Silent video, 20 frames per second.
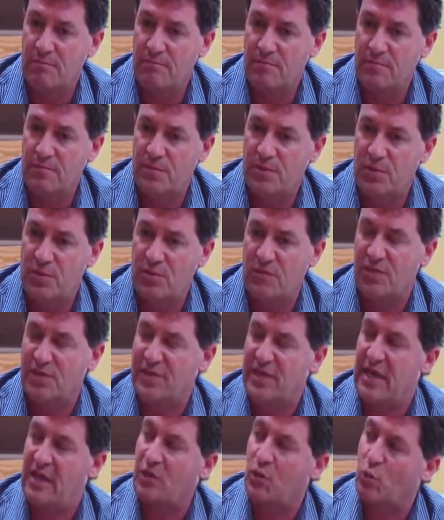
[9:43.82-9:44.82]
serve the
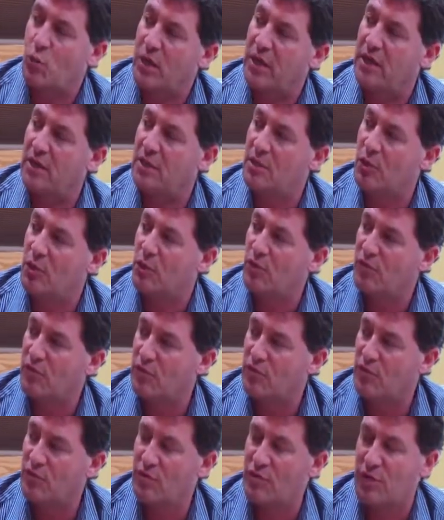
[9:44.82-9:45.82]
town well
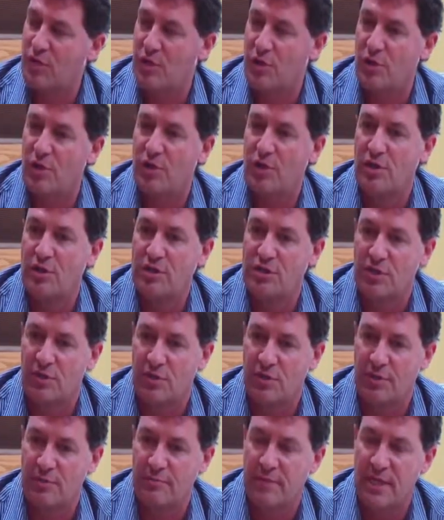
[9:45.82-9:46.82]
over the long
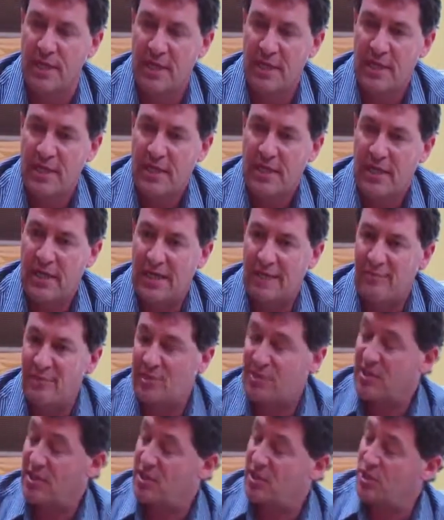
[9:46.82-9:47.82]
term. I'm
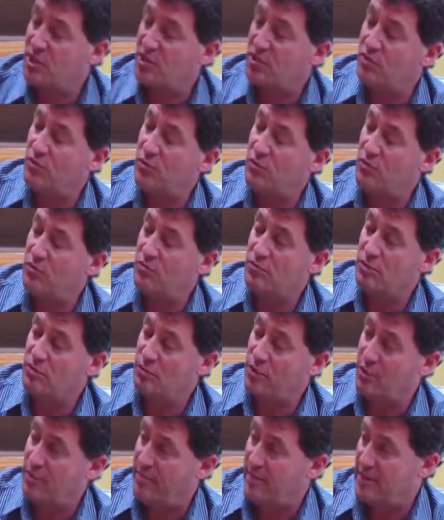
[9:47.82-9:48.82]
excited you
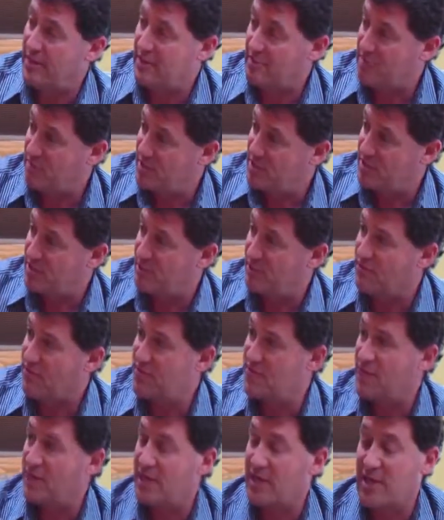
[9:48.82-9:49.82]
know about the bus
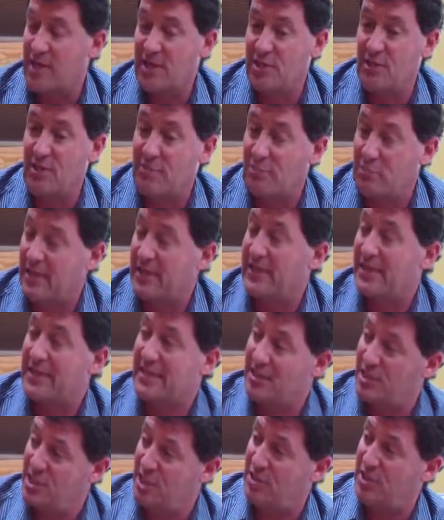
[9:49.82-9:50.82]
service thing that I do. I plan to
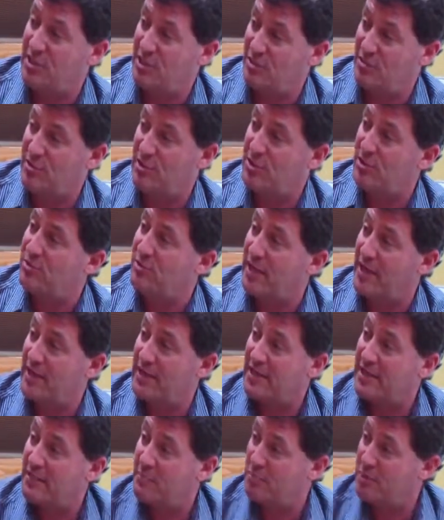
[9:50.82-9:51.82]
continue to do
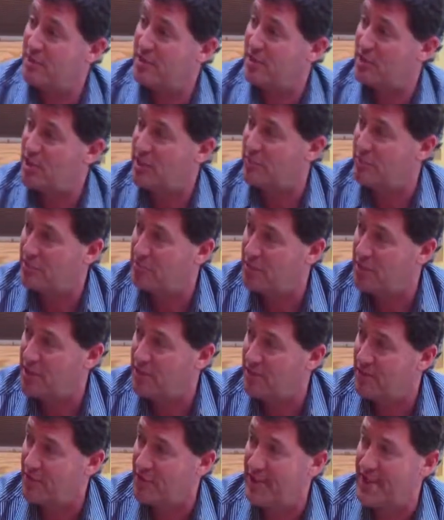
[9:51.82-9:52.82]
that. Can I put in a shameless
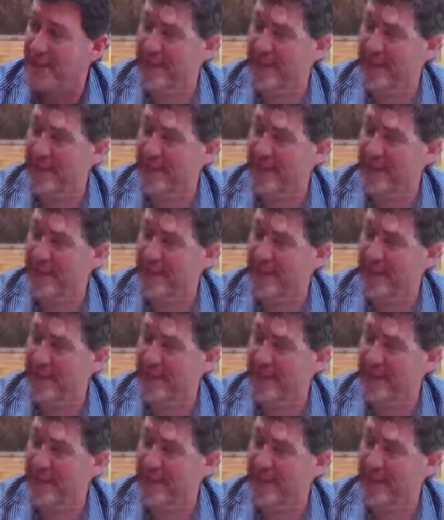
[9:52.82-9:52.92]
plug for that?